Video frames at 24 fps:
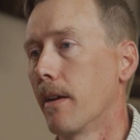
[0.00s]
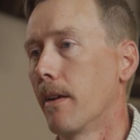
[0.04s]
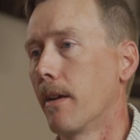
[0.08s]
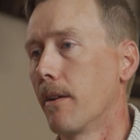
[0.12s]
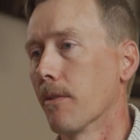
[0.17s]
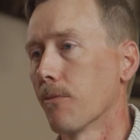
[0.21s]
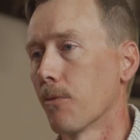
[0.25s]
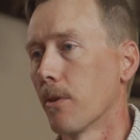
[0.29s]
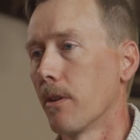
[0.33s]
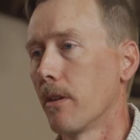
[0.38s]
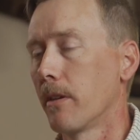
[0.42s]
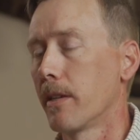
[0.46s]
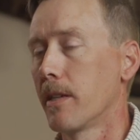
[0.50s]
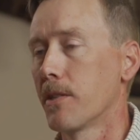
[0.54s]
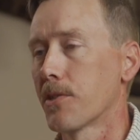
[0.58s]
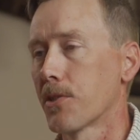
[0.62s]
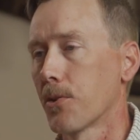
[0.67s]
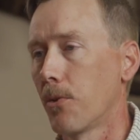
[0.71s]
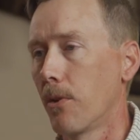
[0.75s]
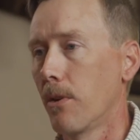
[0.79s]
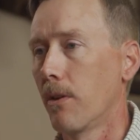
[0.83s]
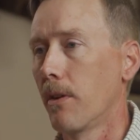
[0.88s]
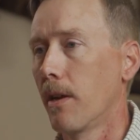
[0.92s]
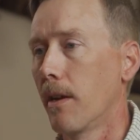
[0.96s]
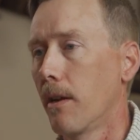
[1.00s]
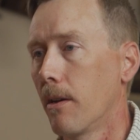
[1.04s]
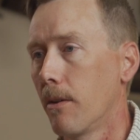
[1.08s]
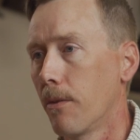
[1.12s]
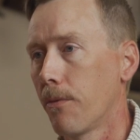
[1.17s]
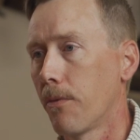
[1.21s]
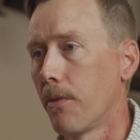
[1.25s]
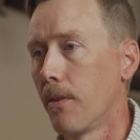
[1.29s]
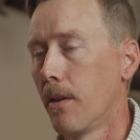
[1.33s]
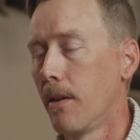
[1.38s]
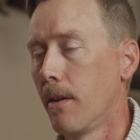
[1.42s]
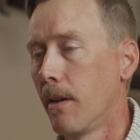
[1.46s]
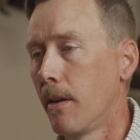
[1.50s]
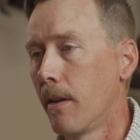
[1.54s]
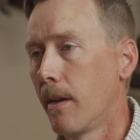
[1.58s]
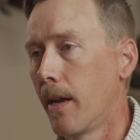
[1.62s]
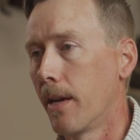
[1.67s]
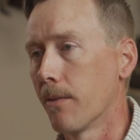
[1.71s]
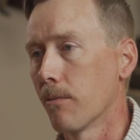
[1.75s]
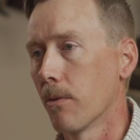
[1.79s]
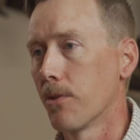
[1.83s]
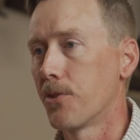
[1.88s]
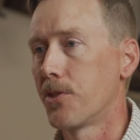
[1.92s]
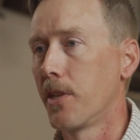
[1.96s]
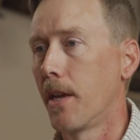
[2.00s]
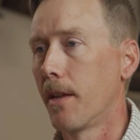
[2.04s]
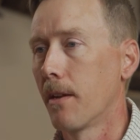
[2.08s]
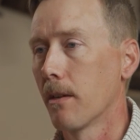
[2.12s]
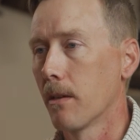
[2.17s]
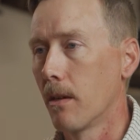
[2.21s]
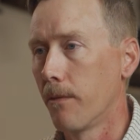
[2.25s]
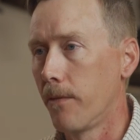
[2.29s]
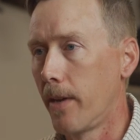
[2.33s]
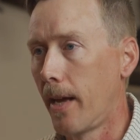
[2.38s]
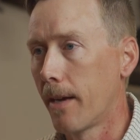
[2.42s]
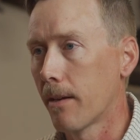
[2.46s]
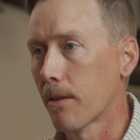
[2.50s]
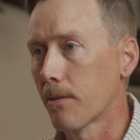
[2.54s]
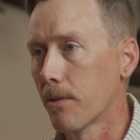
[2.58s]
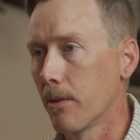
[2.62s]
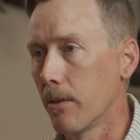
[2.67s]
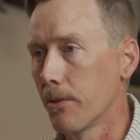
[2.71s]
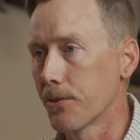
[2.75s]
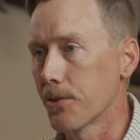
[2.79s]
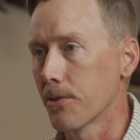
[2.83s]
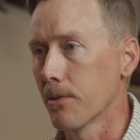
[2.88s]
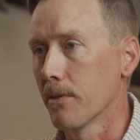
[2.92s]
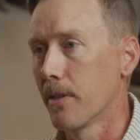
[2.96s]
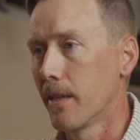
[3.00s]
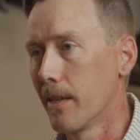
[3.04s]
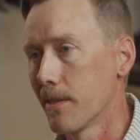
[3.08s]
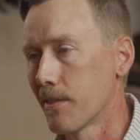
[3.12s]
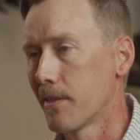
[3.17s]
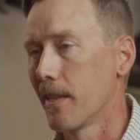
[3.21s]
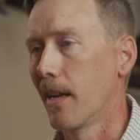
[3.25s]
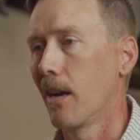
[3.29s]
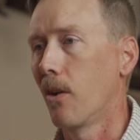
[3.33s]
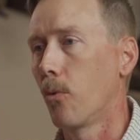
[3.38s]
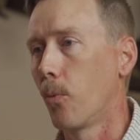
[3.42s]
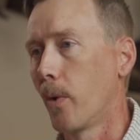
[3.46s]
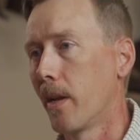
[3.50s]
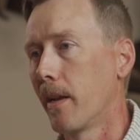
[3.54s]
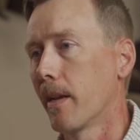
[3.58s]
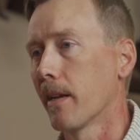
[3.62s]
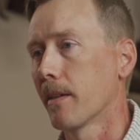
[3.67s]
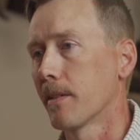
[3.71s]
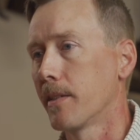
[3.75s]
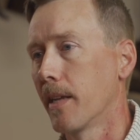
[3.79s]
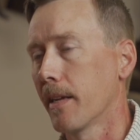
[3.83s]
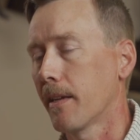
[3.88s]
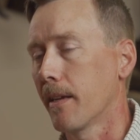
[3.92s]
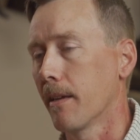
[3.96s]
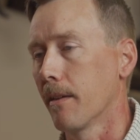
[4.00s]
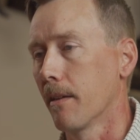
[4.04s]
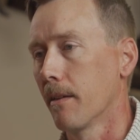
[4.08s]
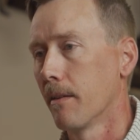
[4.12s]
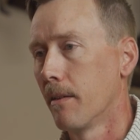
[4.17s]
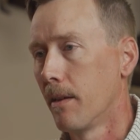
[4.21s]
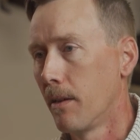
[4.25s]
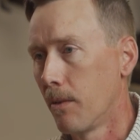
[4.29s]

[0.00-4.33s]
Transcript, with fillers: And, and really, soil health and regenerative agriculture is that winning ticket.